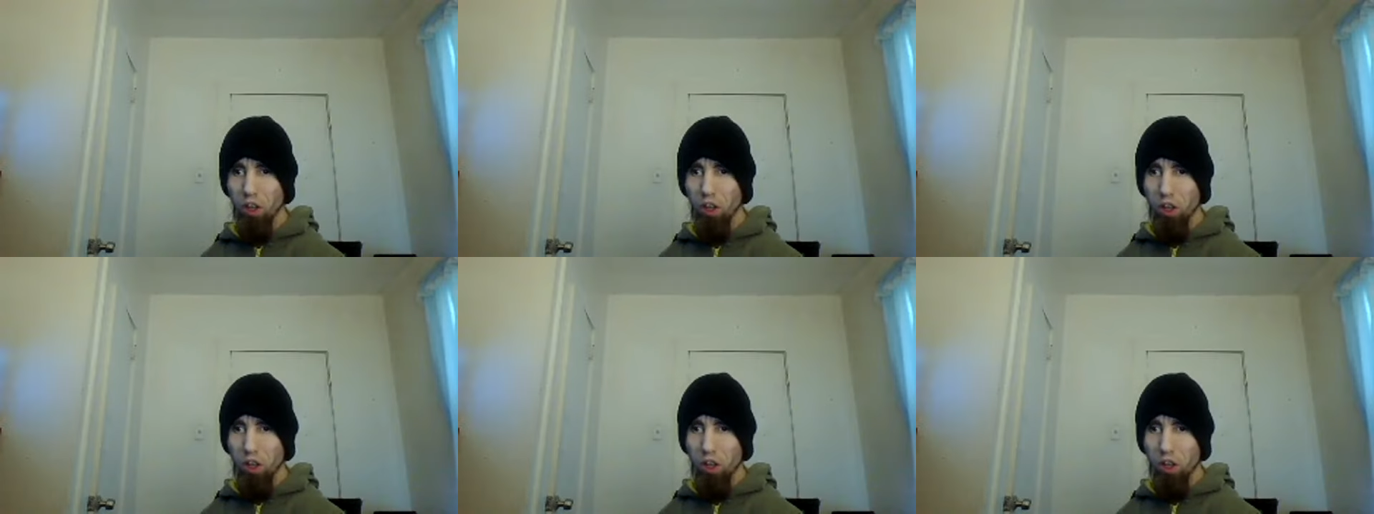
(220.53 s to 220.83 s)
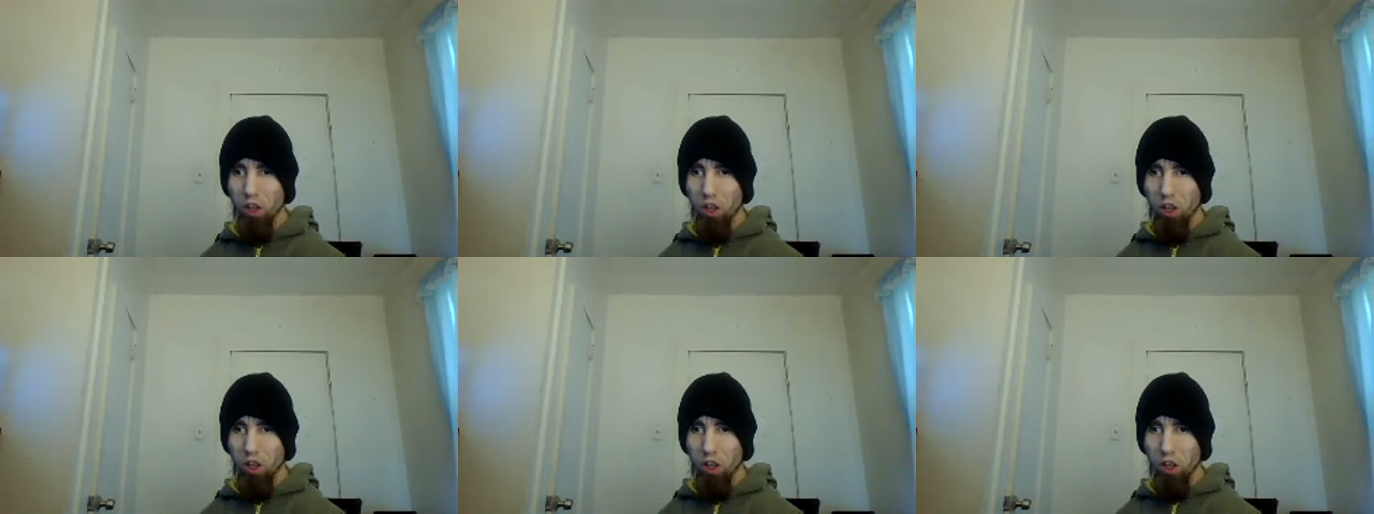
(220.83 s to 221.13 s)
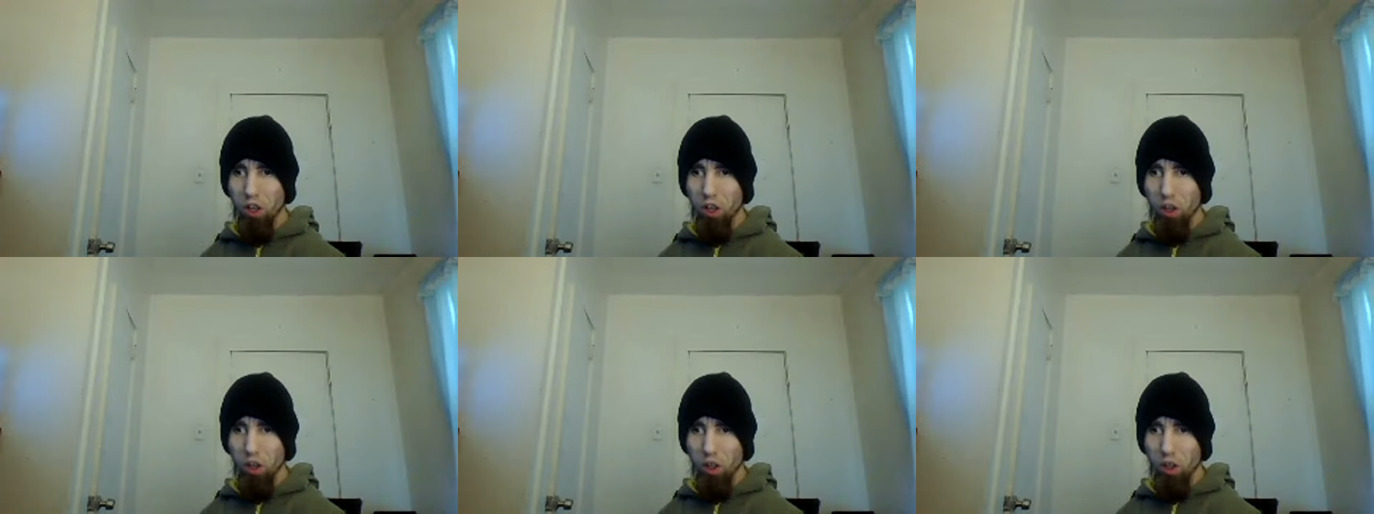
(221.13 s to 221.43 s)

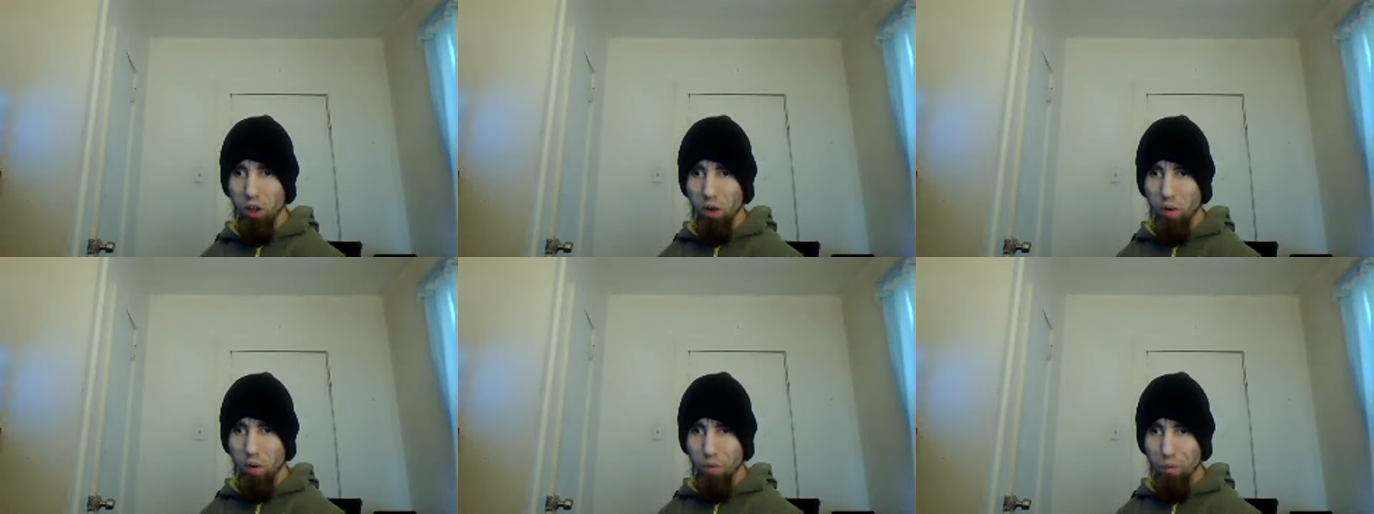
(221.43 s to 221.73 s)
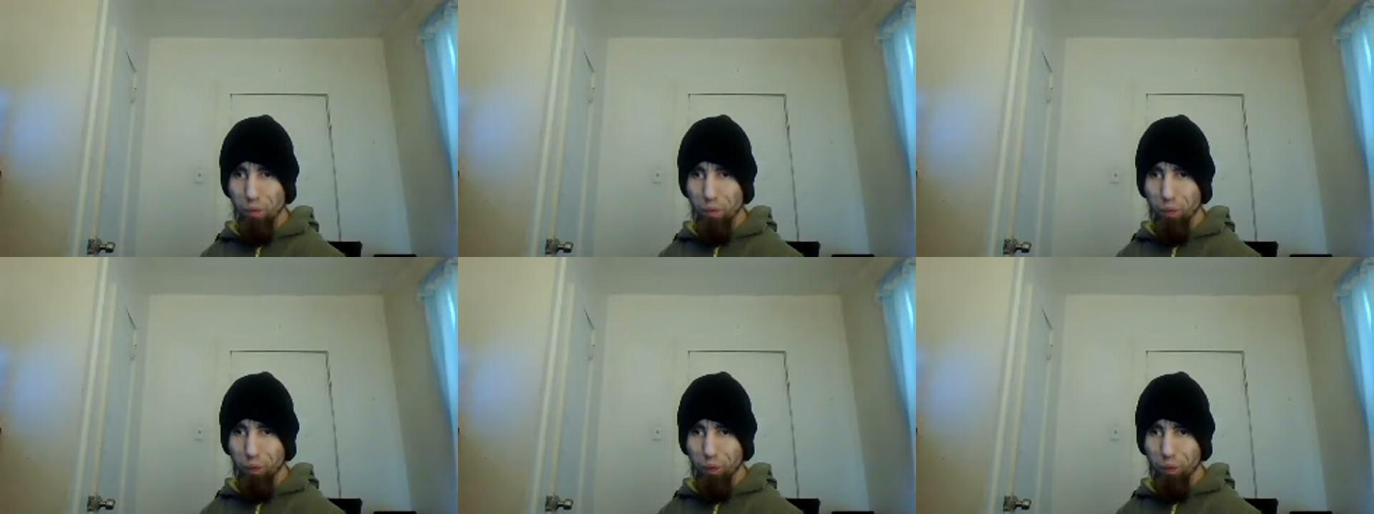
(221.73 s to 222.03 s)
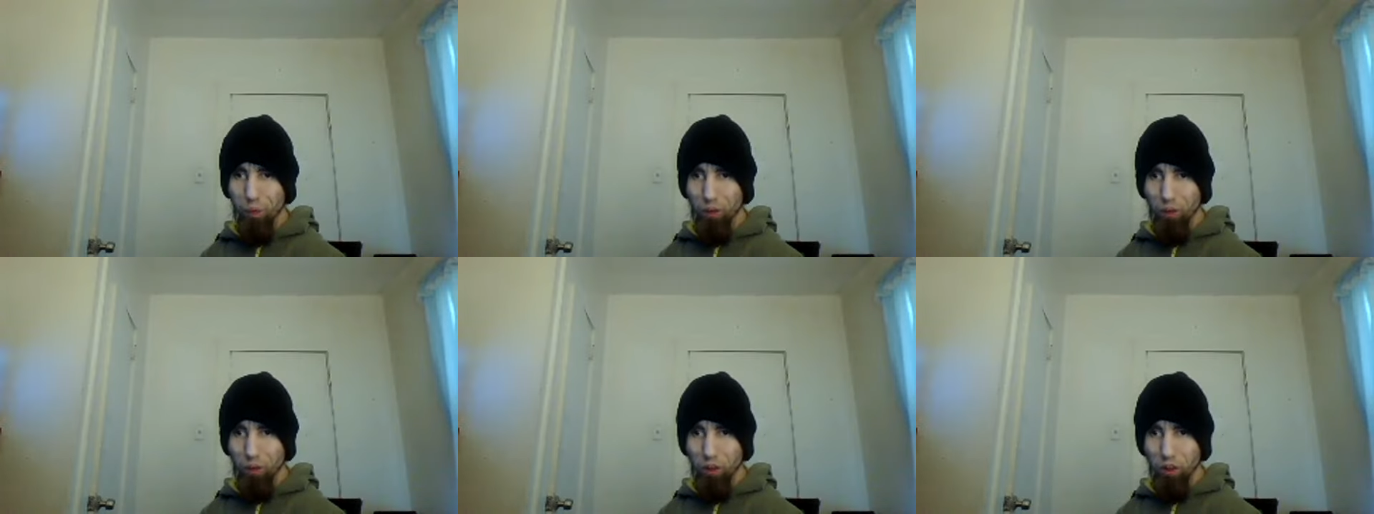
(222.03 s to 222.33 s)

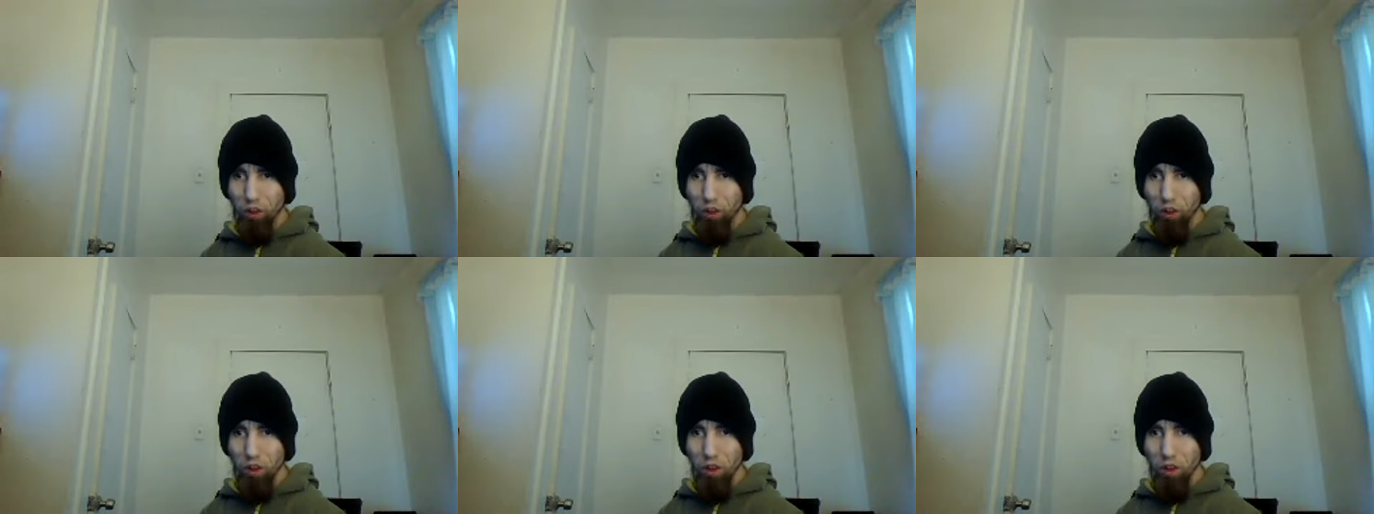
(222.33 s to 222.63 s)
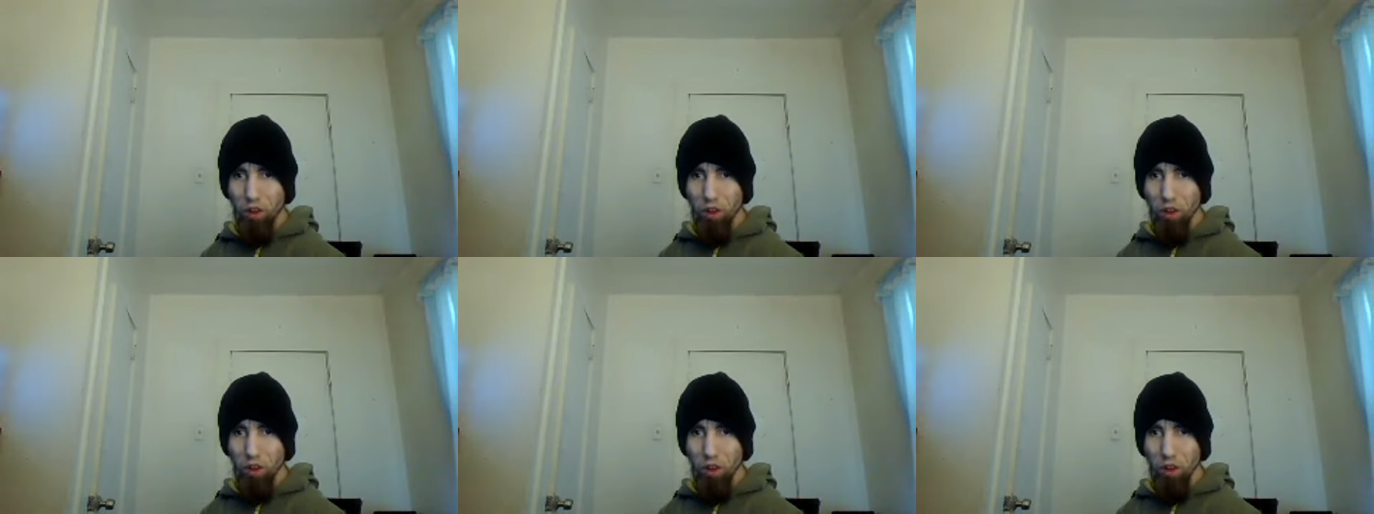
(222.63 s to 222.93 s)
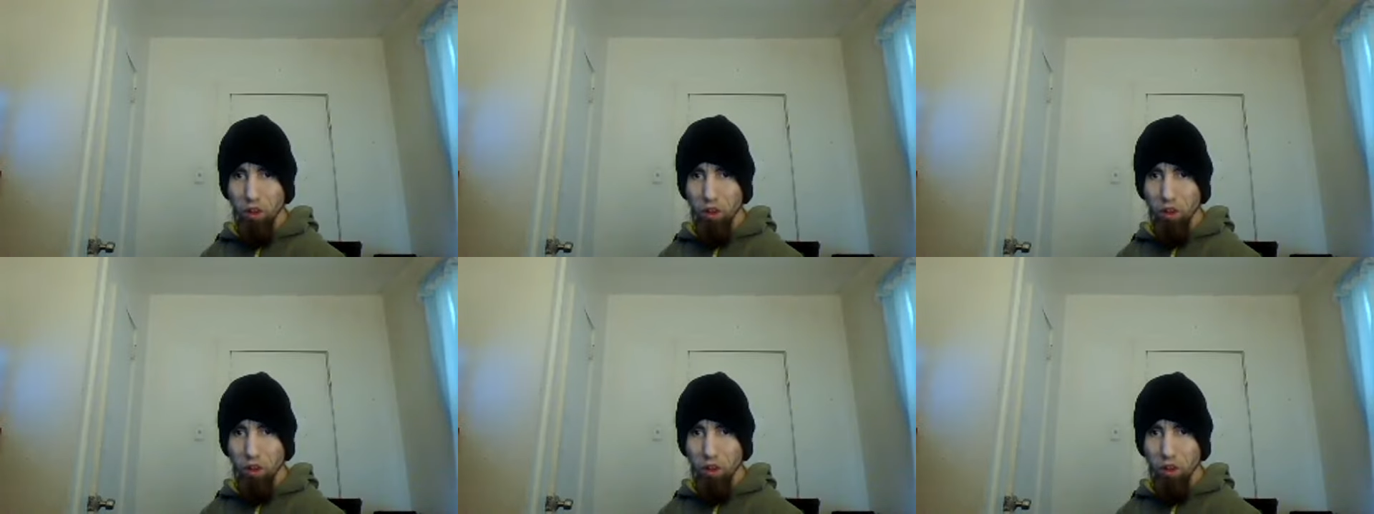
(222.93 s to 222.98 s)
(silence)